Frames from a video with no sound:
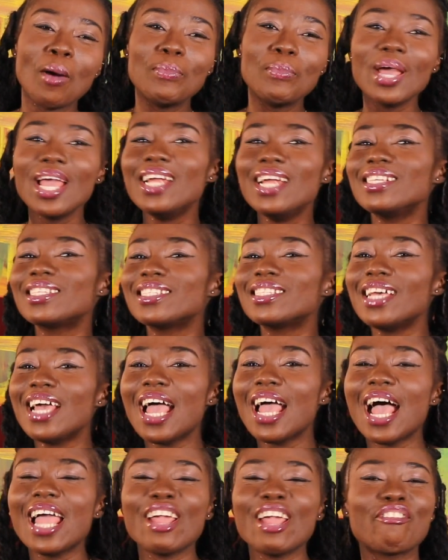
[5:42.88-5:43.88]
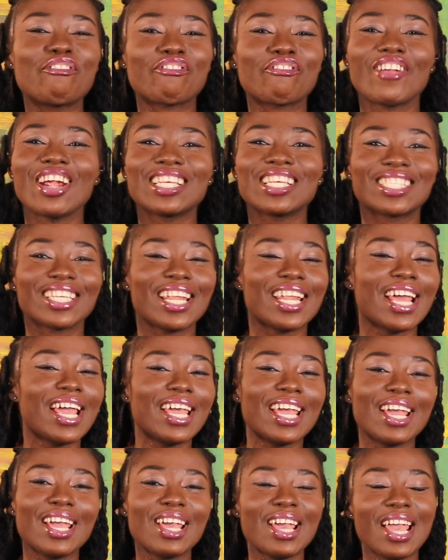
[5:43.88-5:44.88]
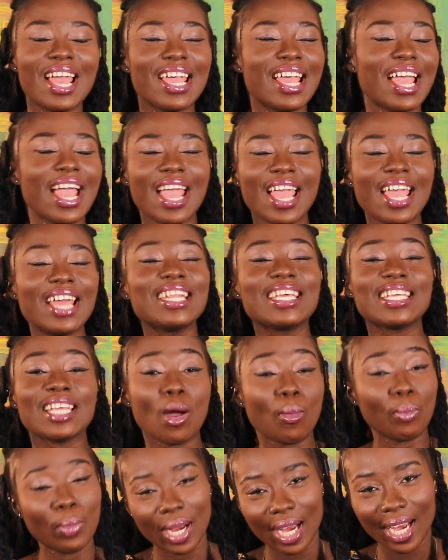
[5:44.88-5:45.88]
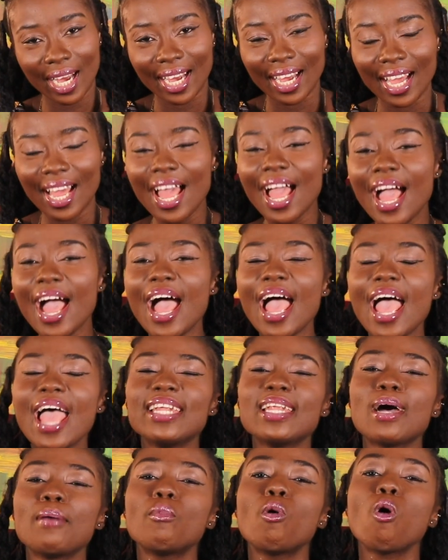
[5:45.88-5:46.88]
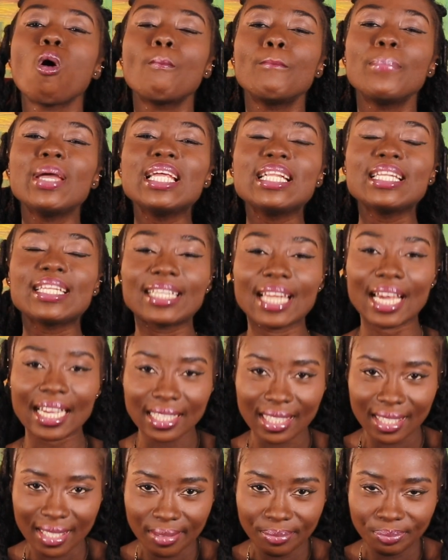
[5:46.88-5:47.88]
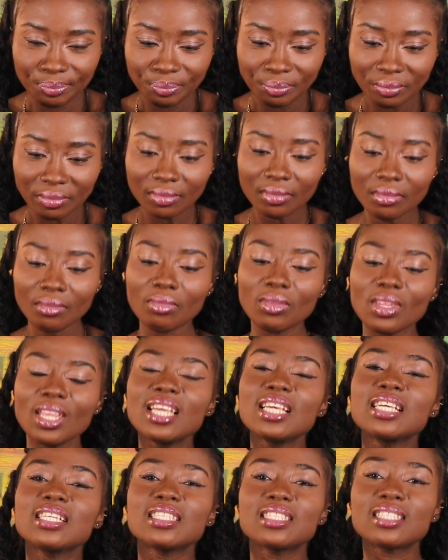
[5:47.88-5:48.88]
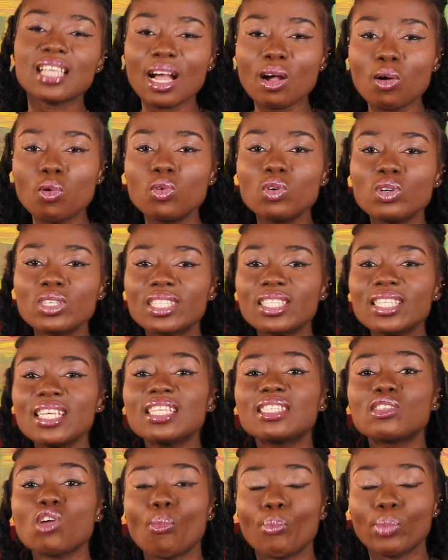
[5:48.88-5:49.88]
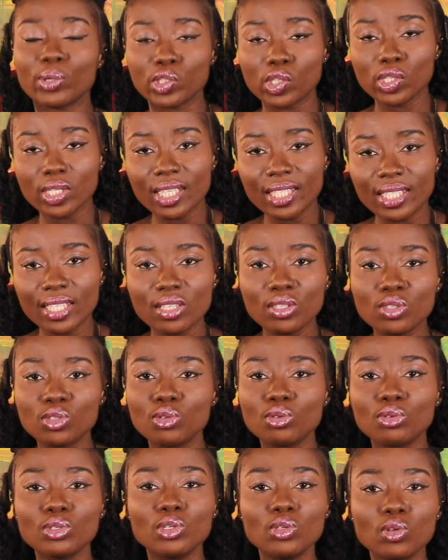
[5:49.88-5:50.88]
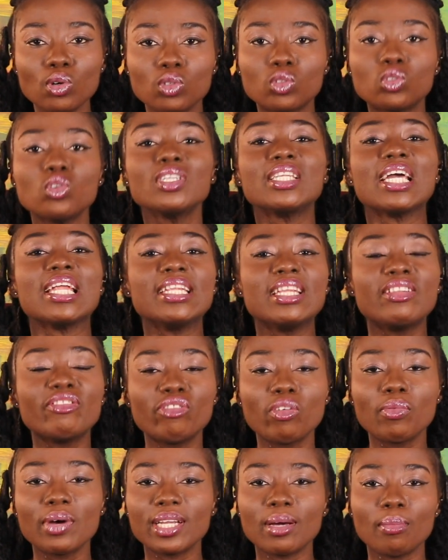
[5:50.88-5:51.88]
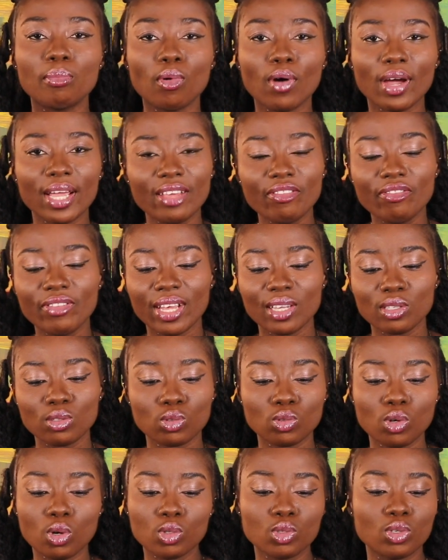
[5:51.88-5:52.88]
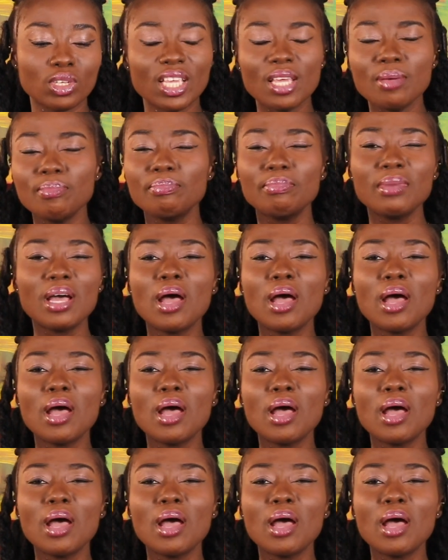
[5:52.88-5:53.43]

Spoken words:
Pains fresh and I'm hoping that Sack will seize the opportunity to, do the needful with the boy. If he has to talk to him